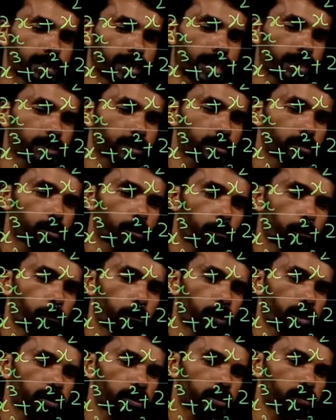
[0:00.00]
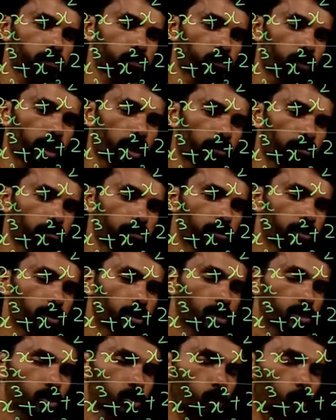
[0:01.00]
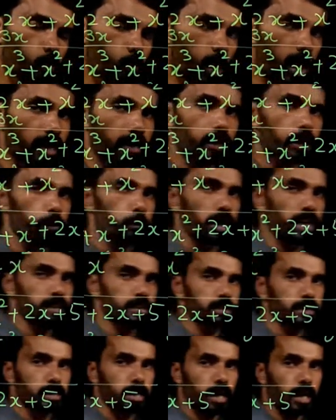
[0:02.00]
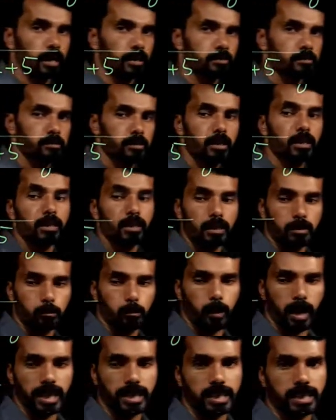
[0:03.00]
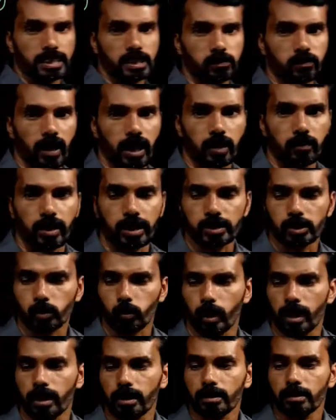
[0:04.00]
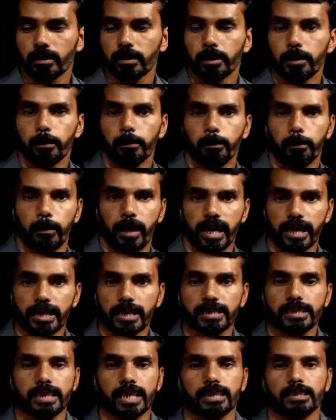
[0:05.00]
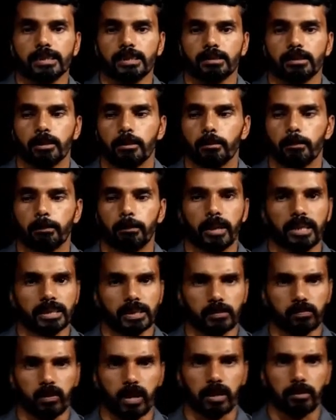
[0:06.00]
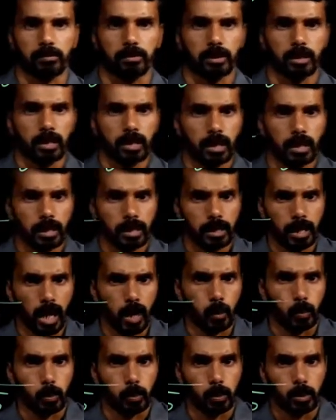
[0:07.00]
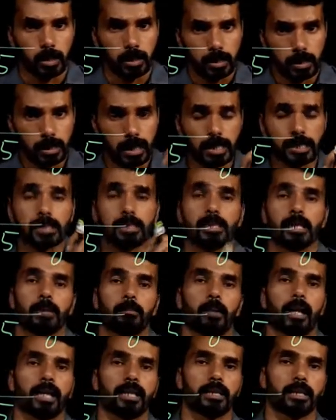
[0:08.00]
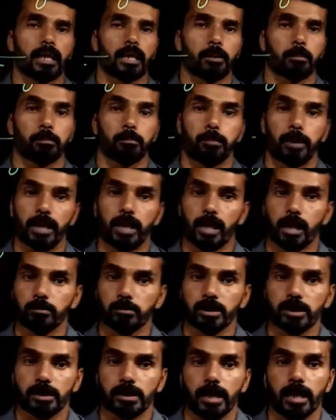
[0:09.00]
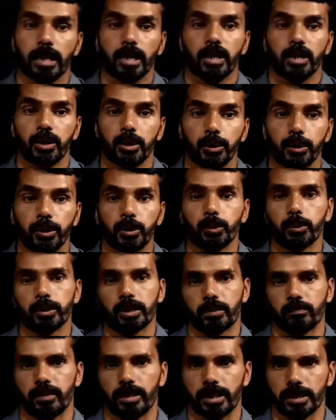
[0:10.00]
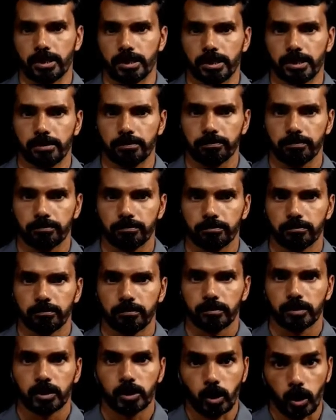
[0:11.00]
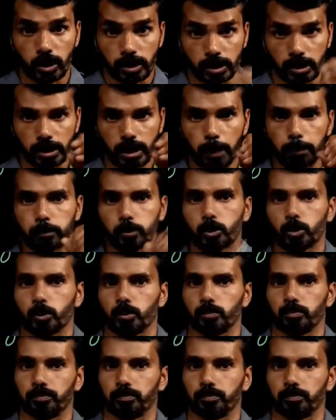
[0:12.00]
x plus 5. So what remains here? Minus 5x square minus x plus 5. Now this remainder becomes the new dividend. So step 2.